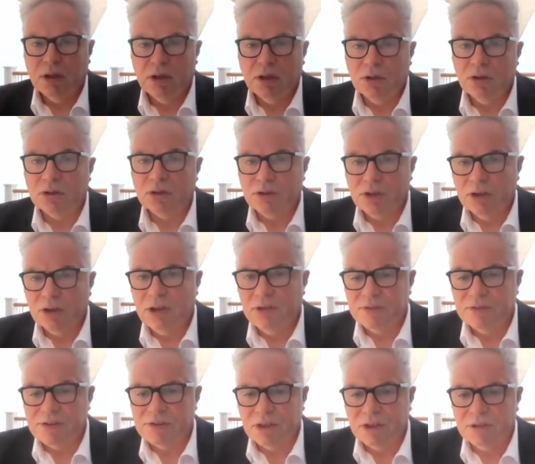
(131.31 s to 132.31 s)
not only
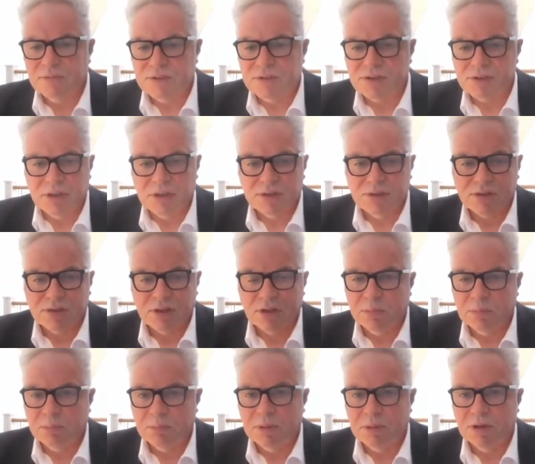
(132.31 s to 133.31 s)
for services,
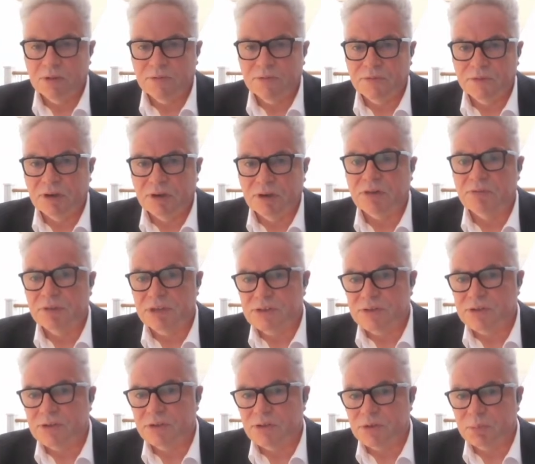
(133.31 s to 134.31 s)
but for our
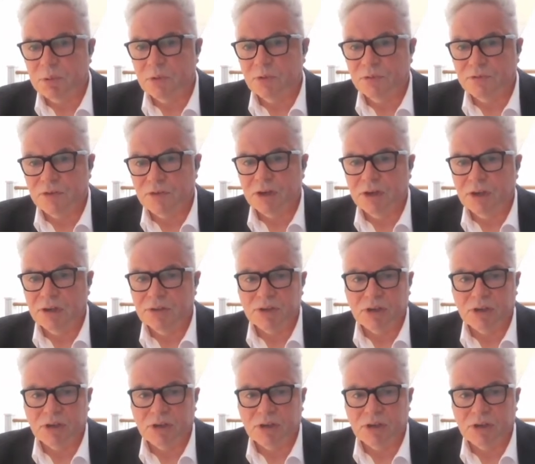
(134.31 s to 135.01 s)
research portfolios.